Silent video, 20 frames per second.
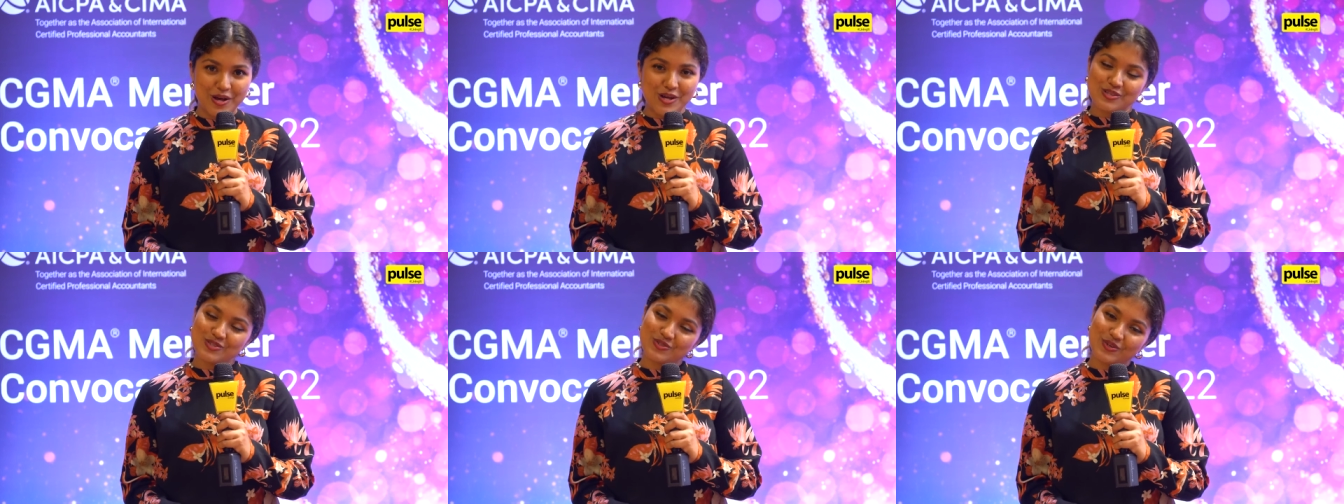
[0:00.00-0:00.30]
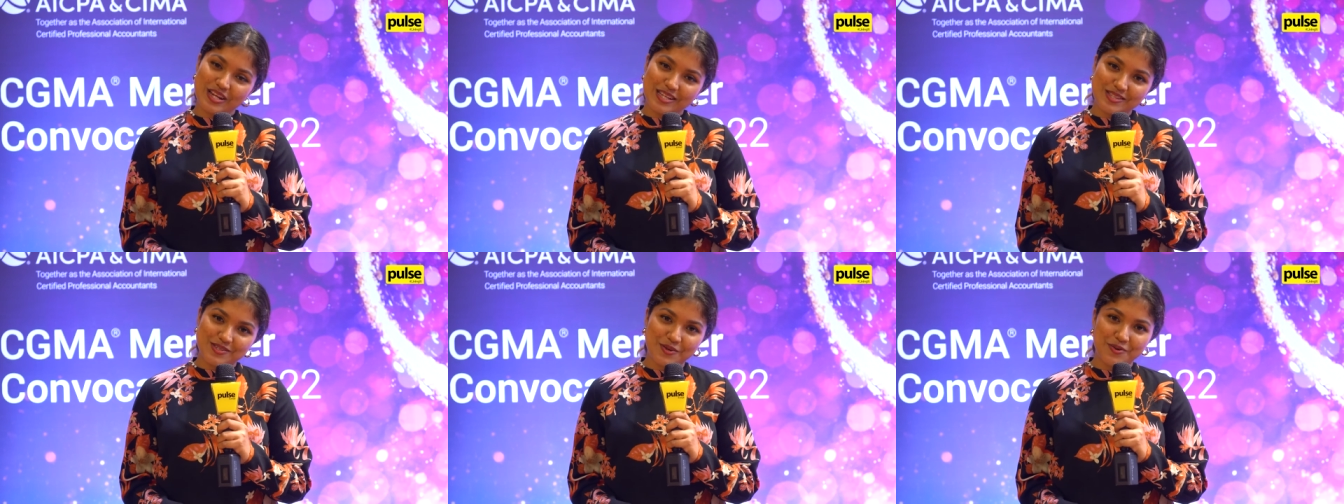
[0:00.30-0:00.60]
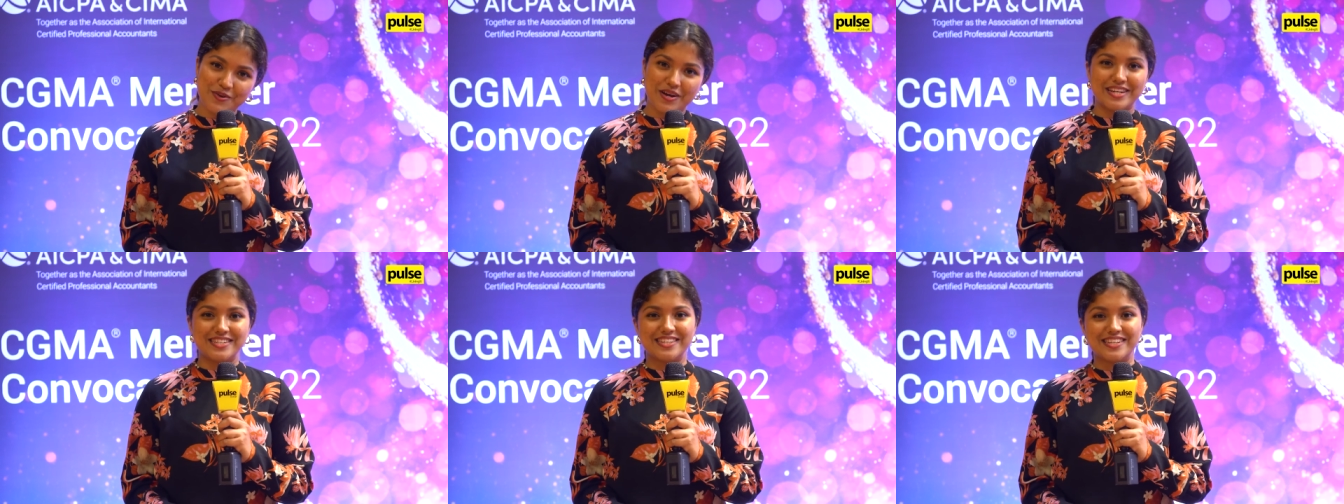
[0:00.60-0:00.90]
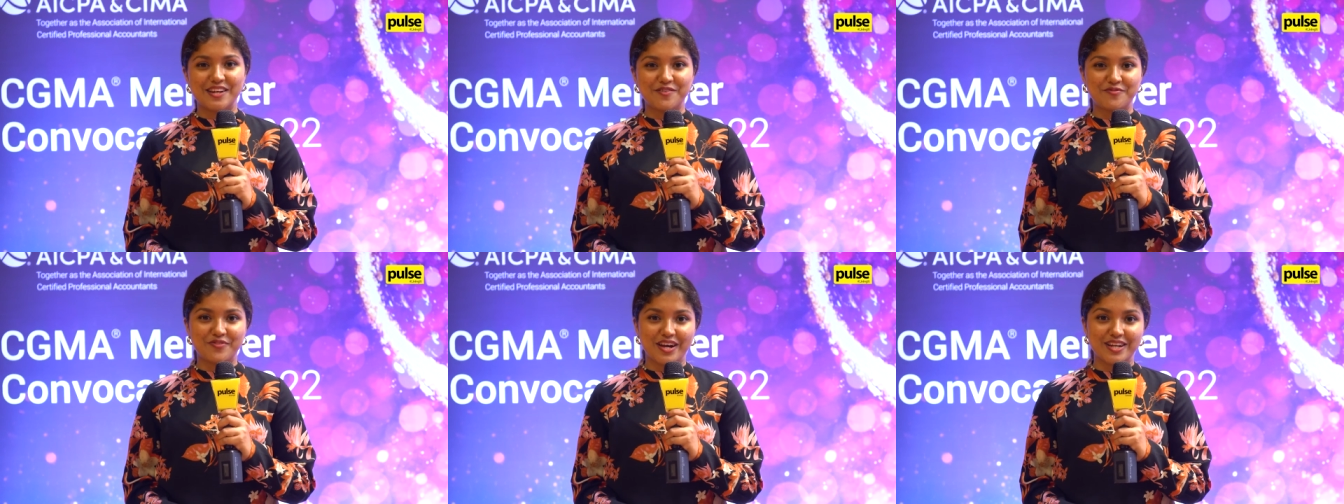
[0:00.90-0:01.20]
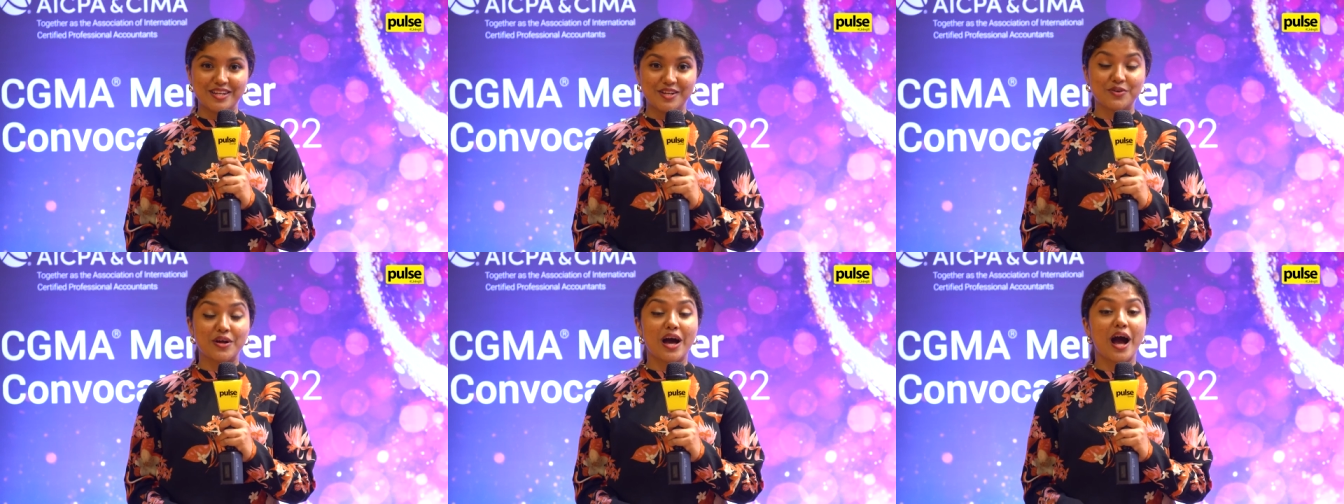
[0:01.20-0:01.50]
So let's go right in and
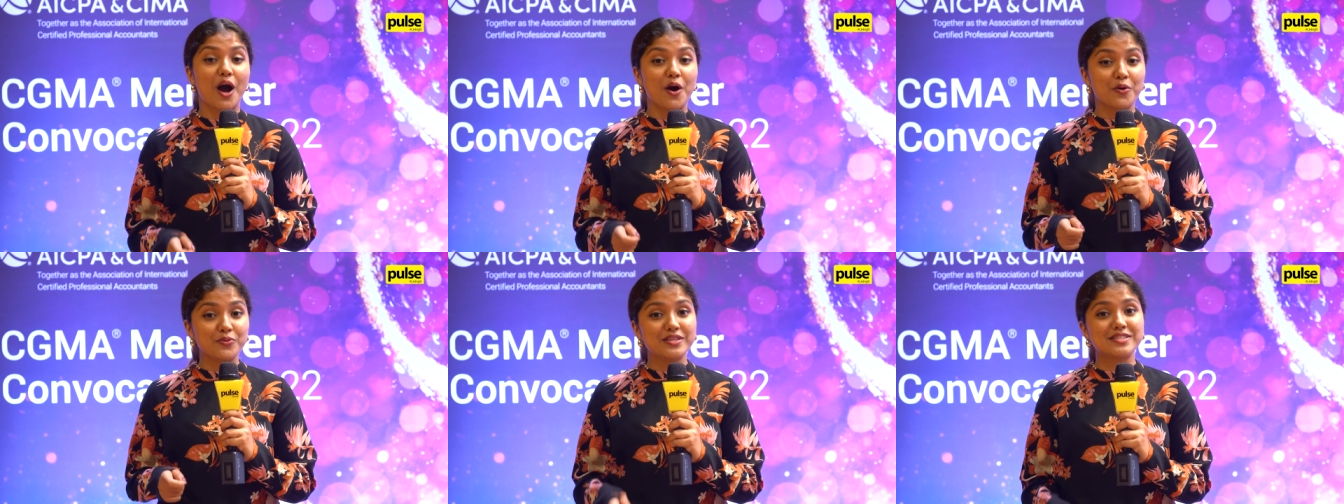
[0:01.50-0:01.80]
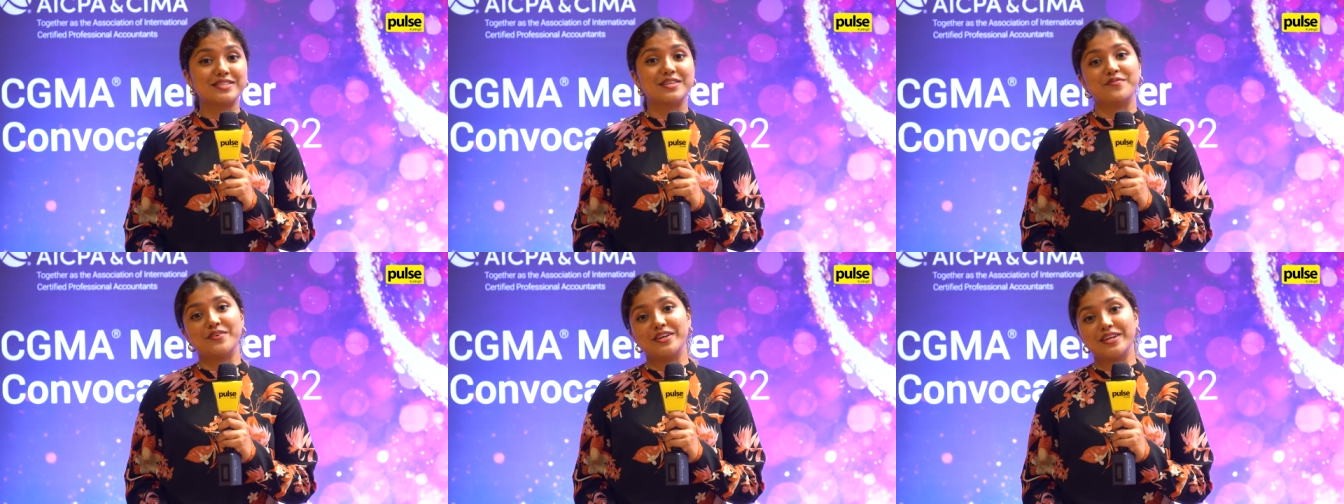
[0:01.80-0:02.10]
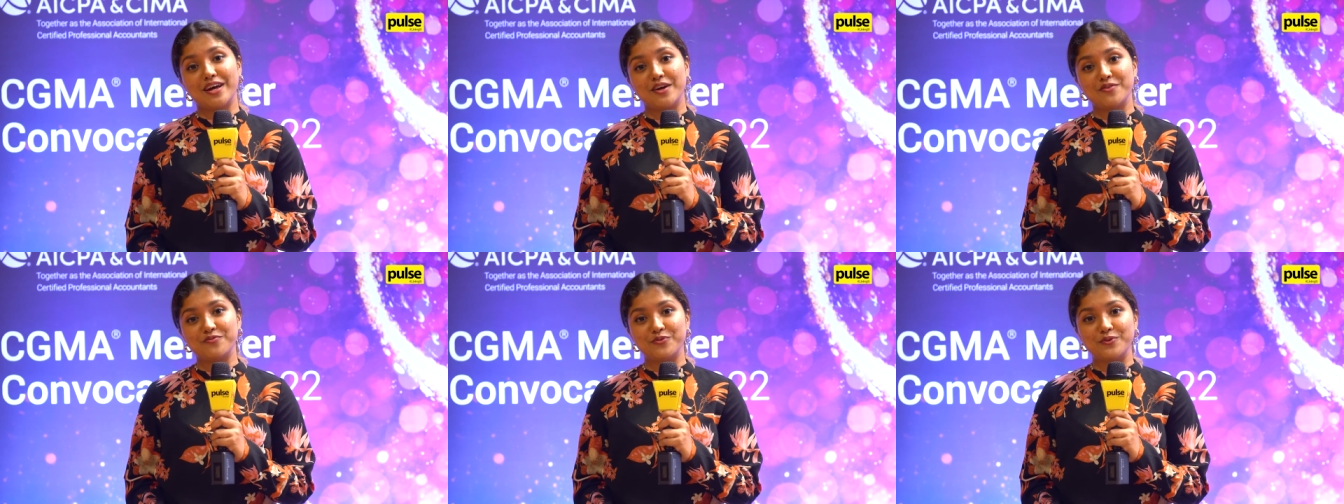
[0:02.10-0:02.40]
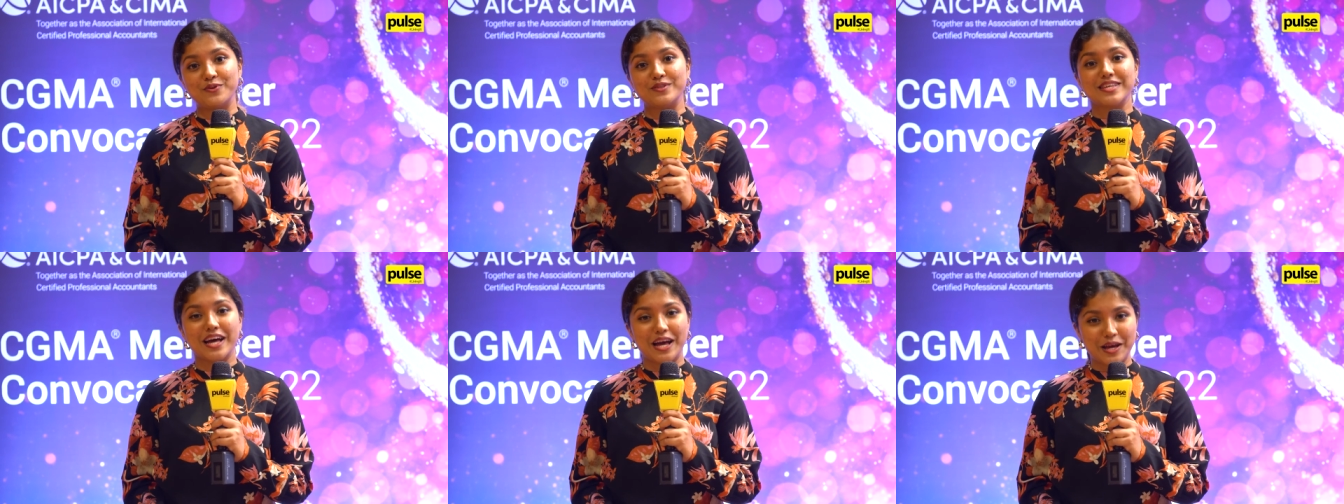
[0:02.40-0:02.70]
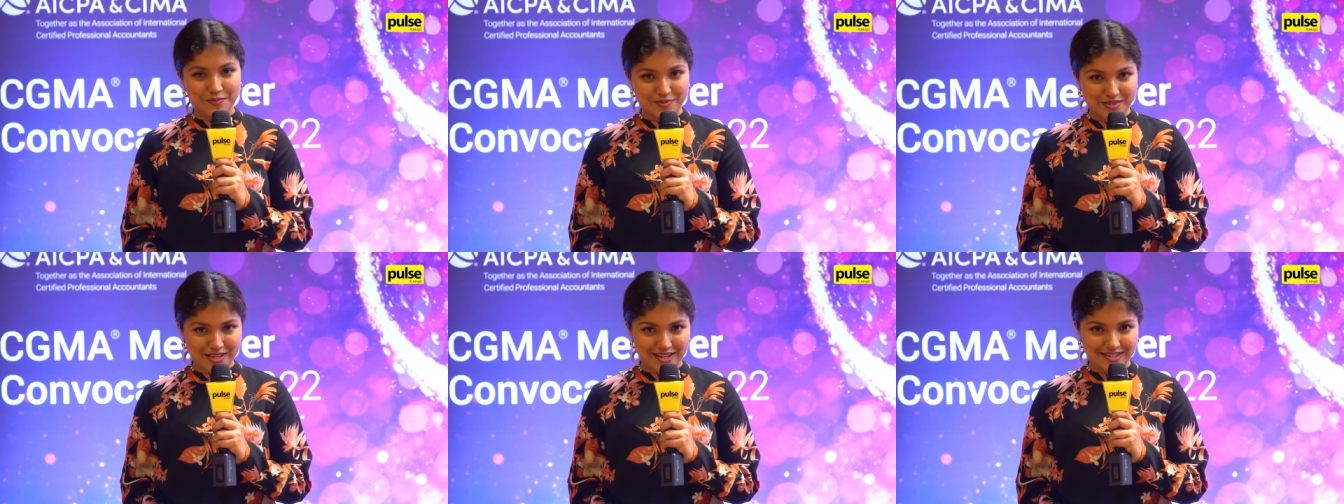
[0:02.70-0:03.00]
find out how this event unfolds. I
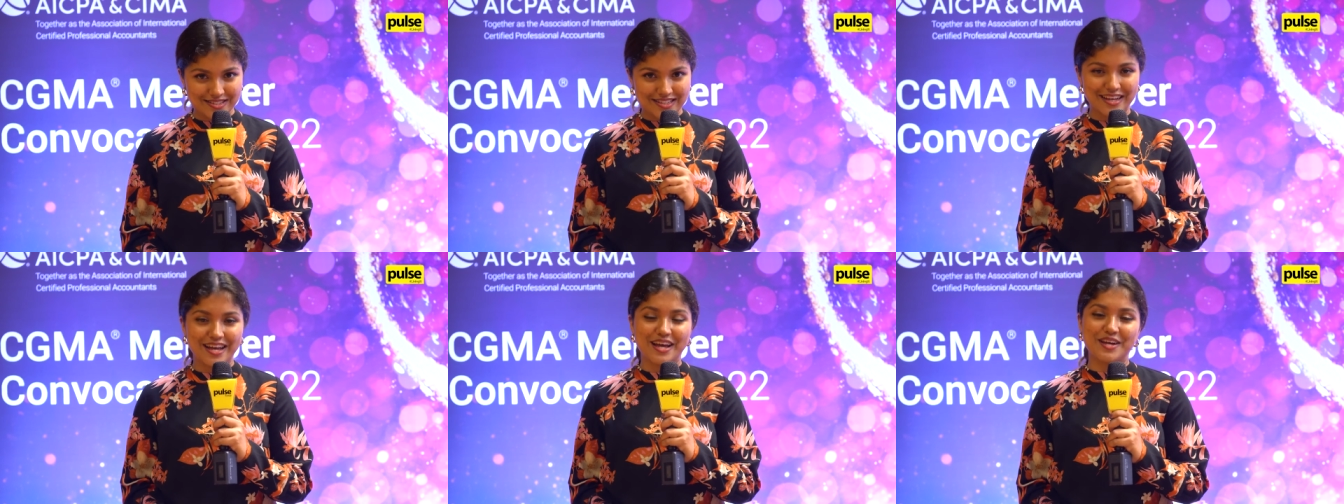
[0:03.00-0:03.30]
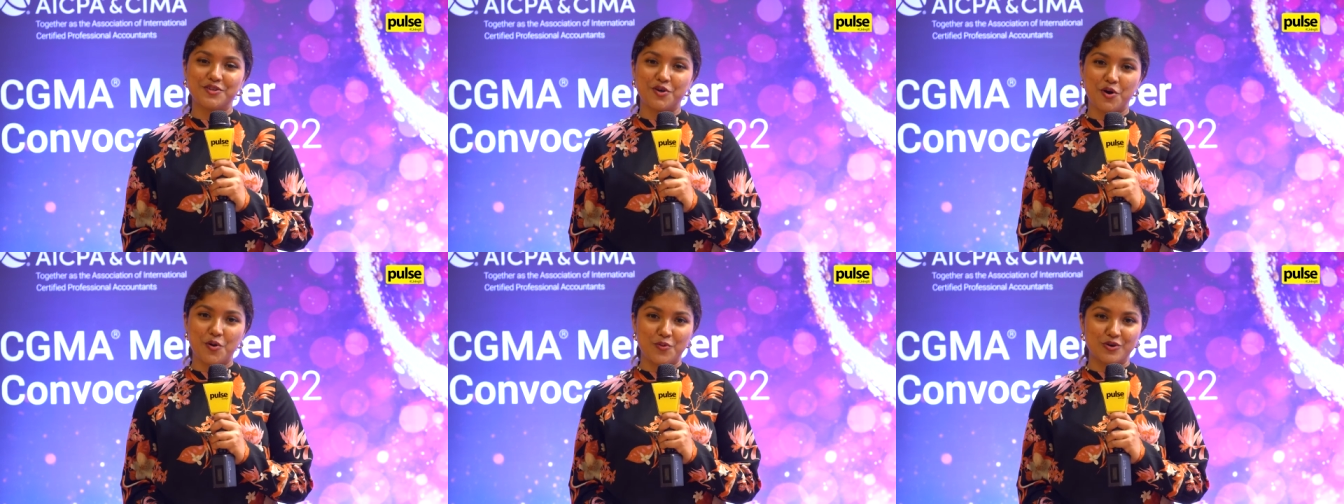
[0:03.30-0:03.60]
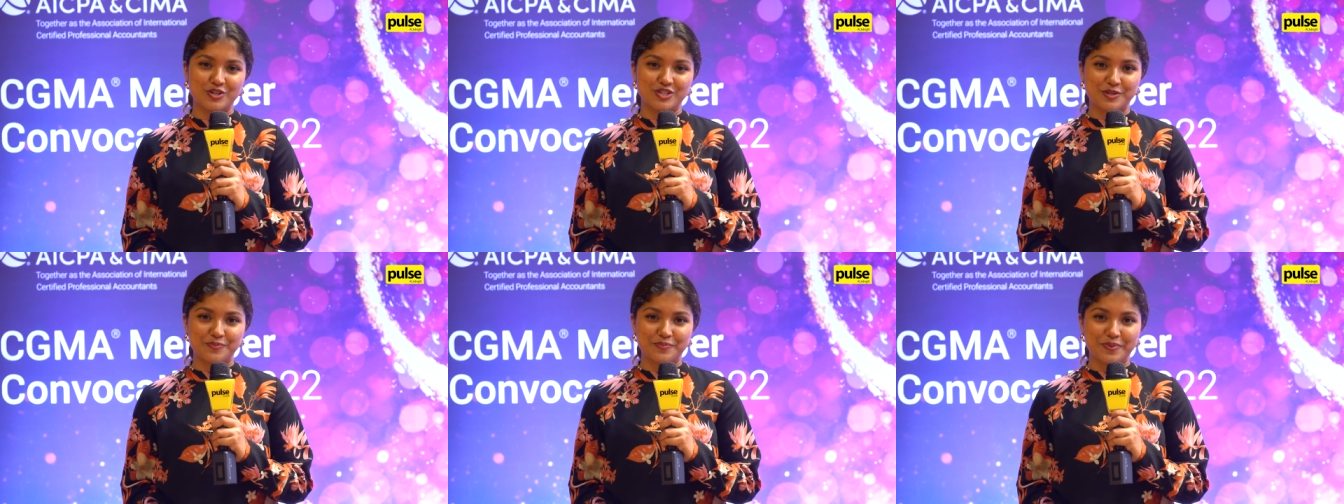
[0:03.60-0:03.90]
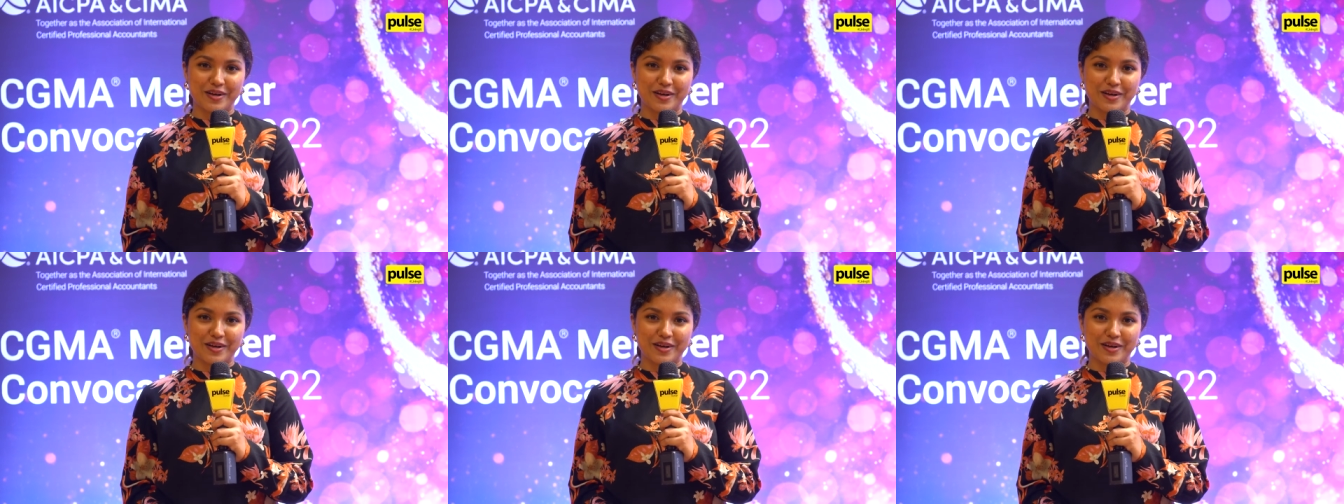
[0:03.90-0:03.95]
am Sahla and you're watching